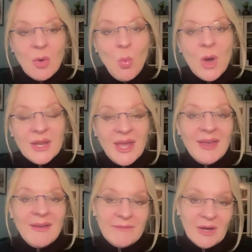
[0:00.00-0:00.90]

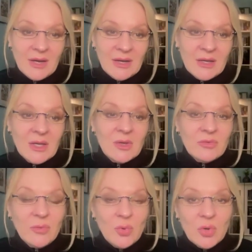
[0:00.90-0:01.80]
whatever
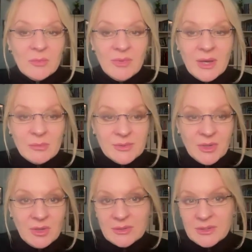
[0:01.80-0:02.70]
form that was
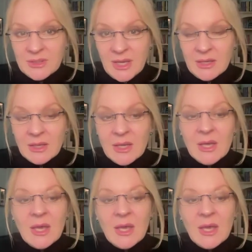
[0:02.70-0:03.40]
going to take.